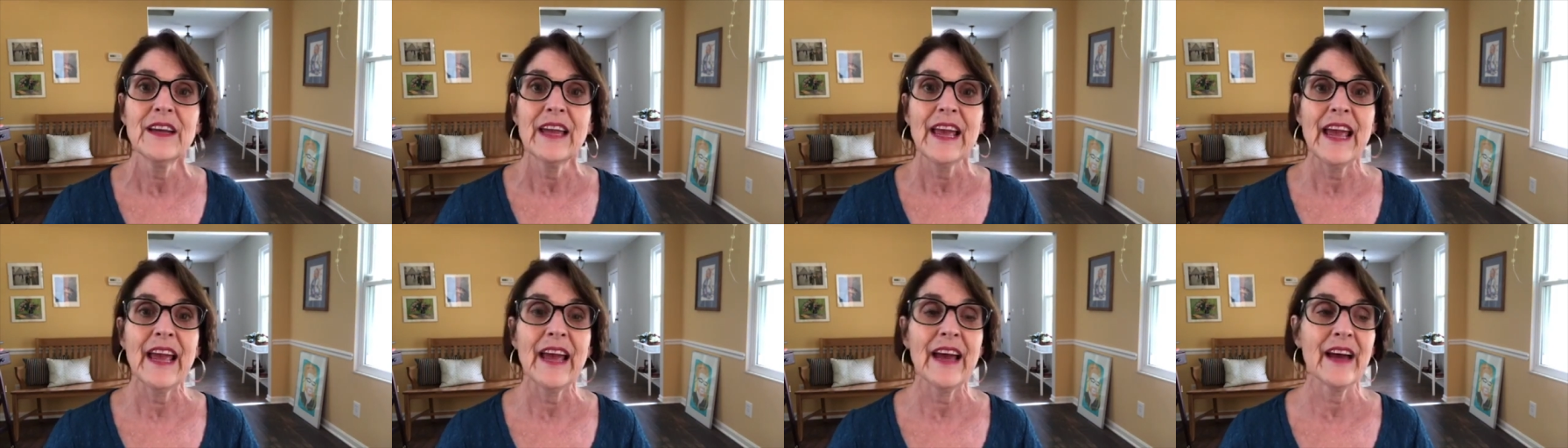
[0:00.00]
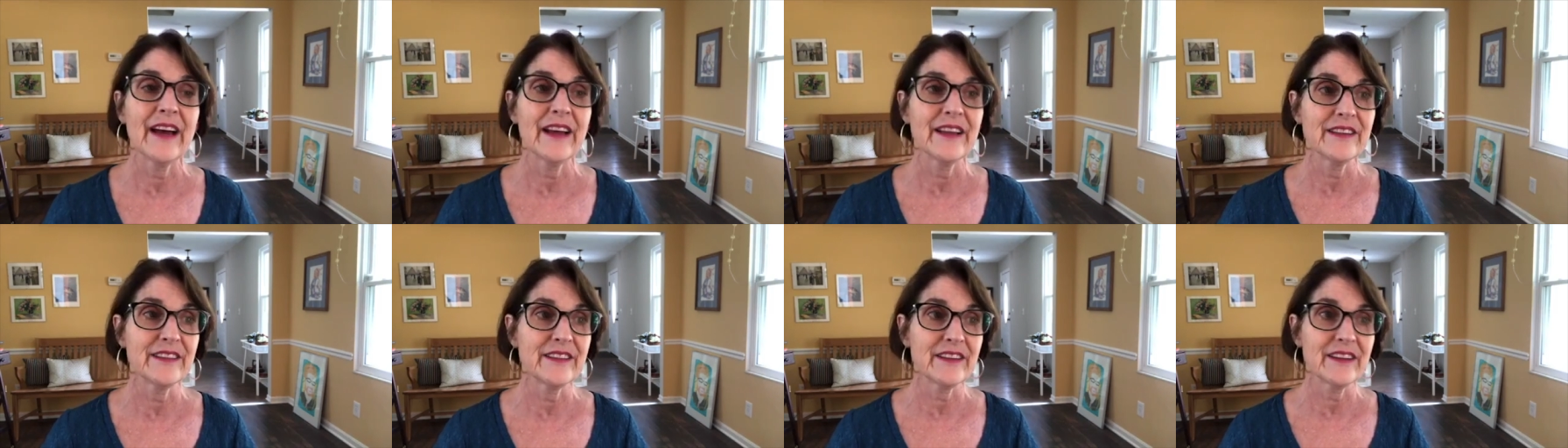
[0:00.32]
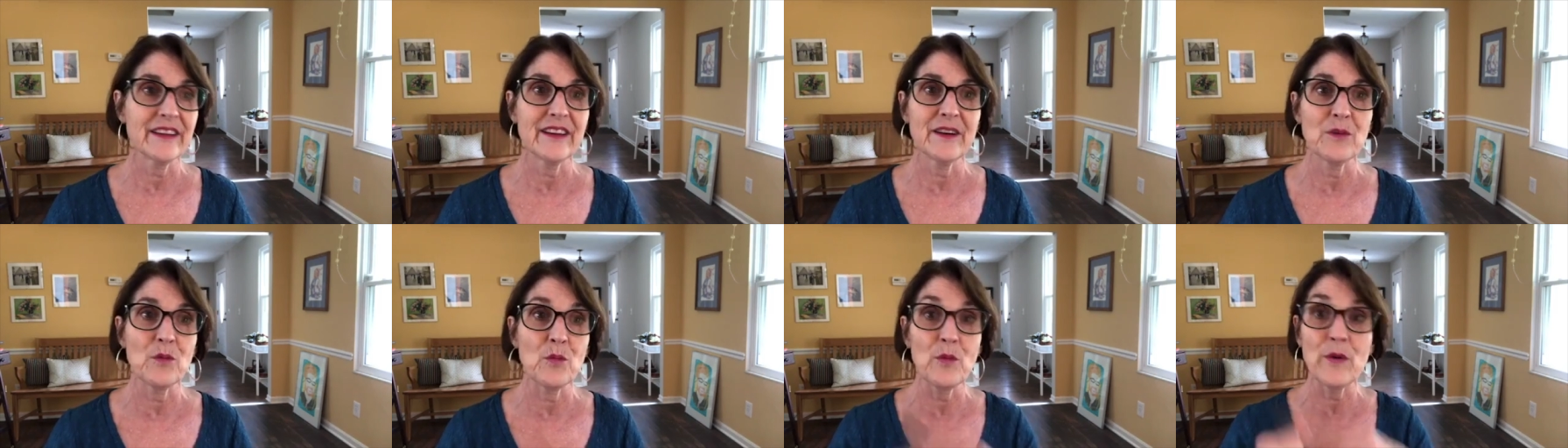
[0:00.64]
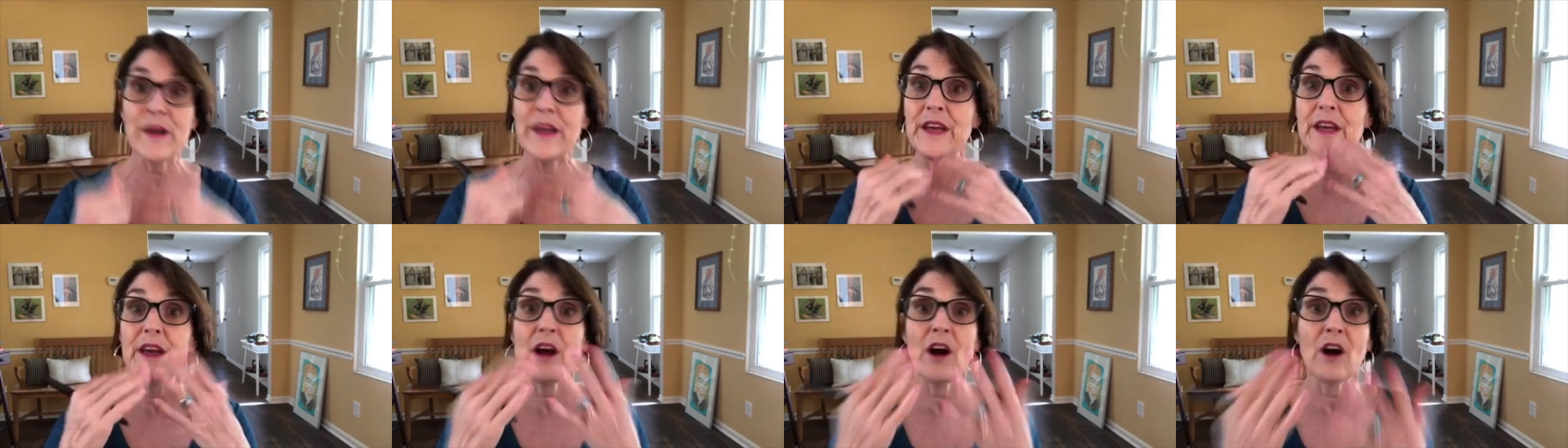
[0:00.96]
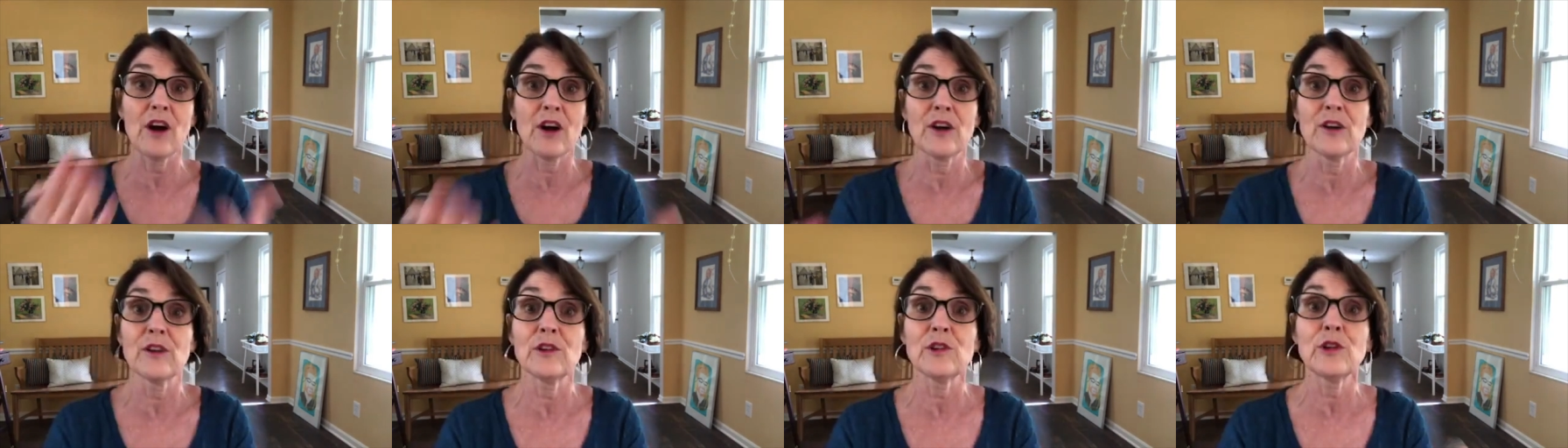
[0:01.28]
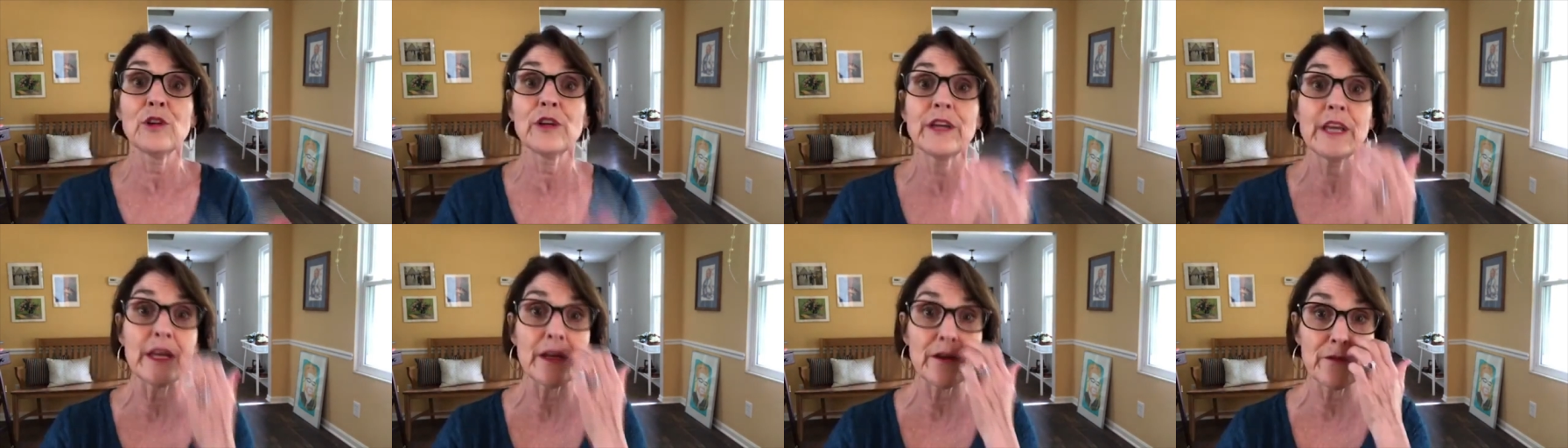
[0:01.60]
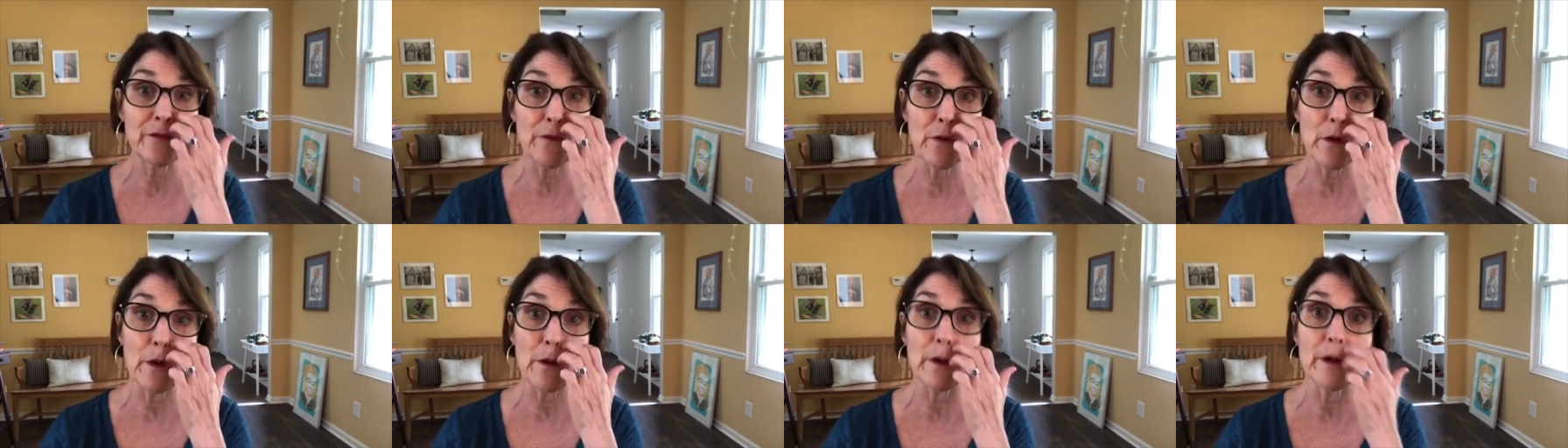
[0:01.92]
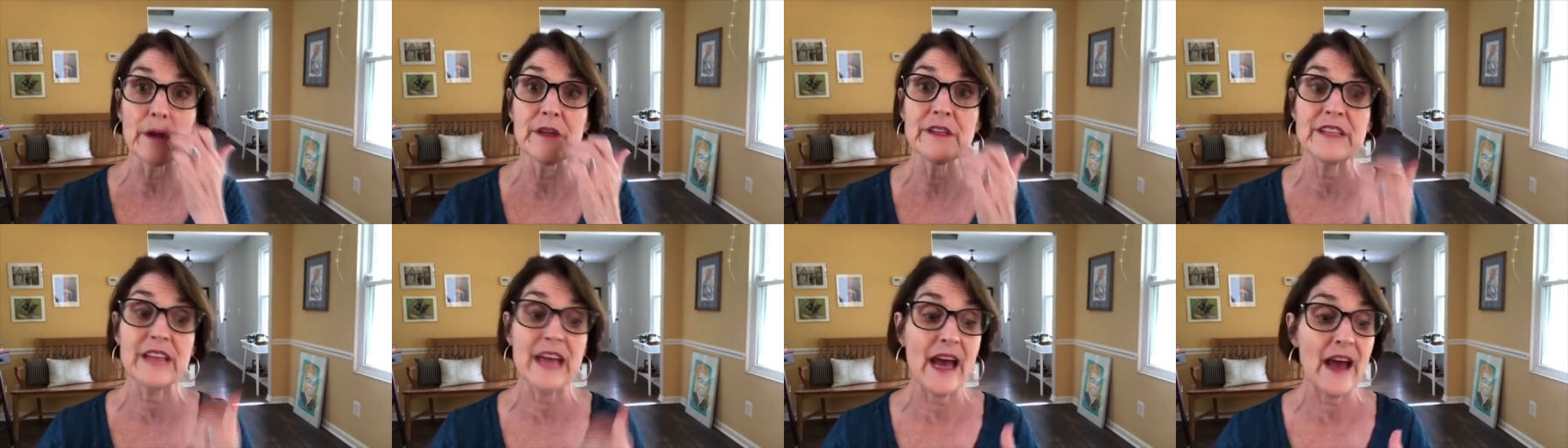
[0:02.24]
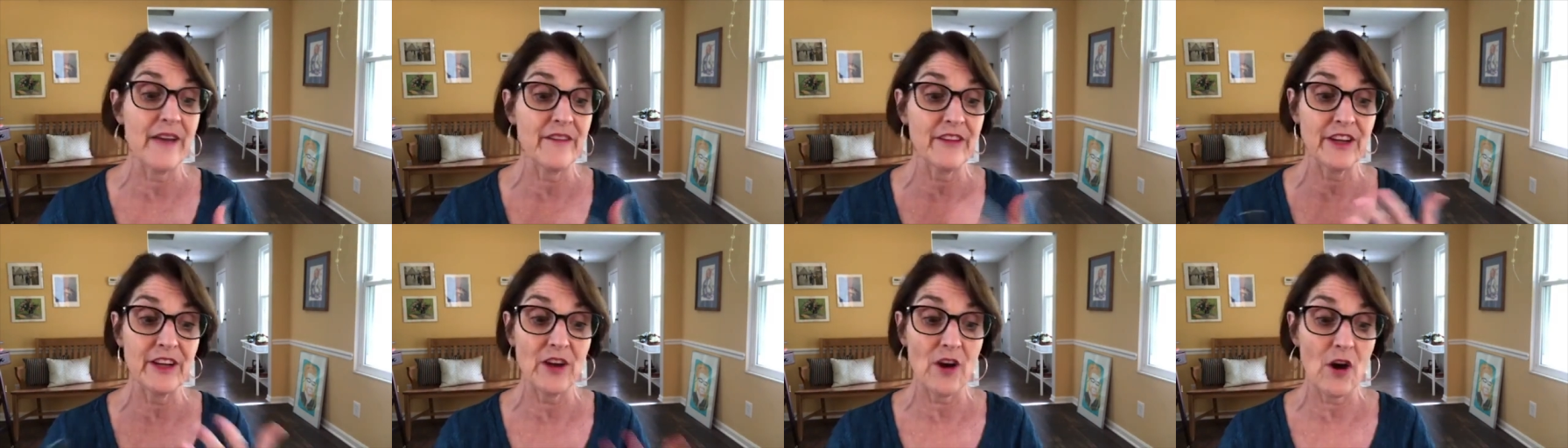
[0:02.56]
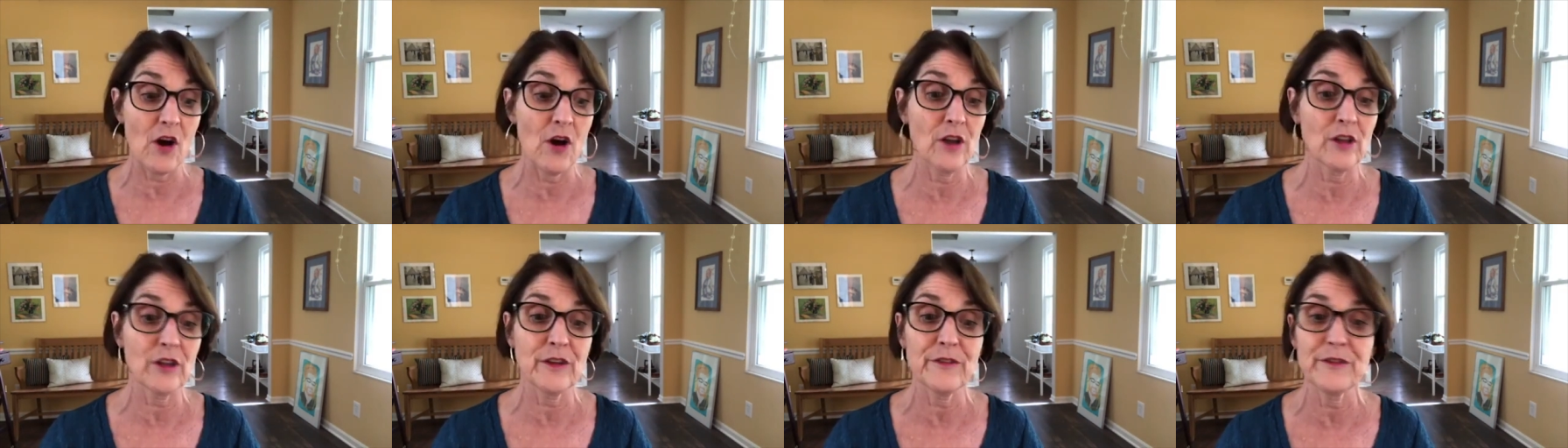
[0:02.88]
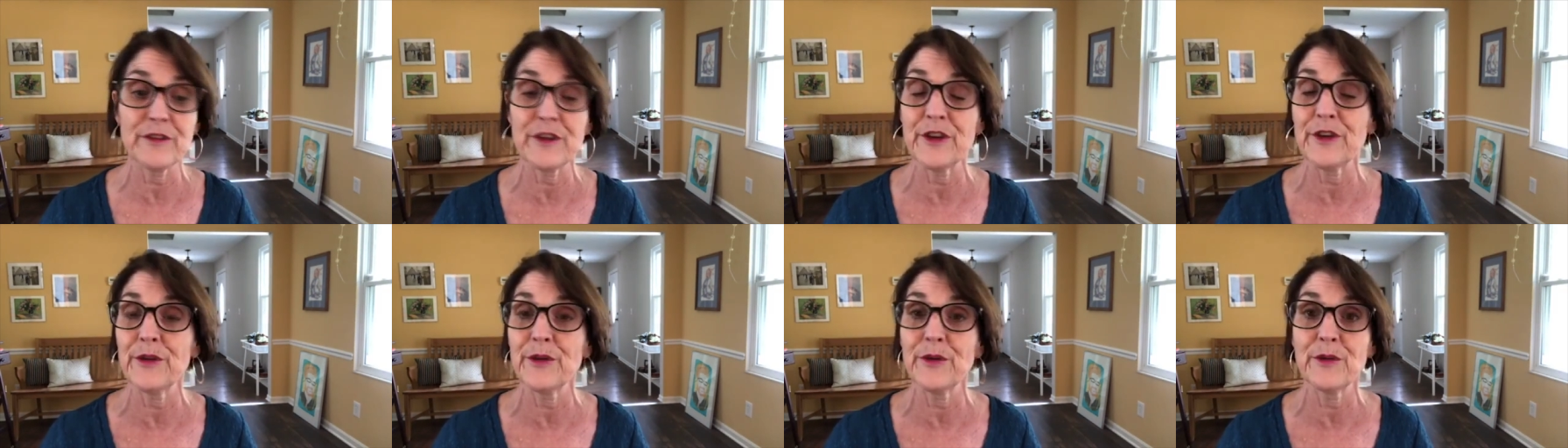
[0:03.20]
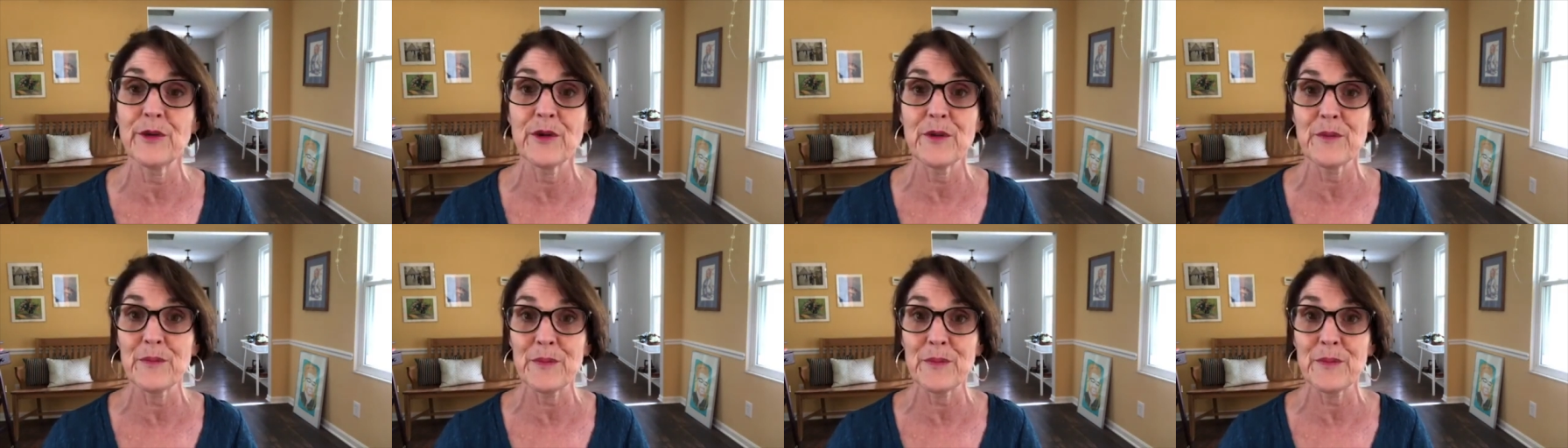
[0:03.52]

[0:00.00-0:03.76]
And we are looking forward to having all of you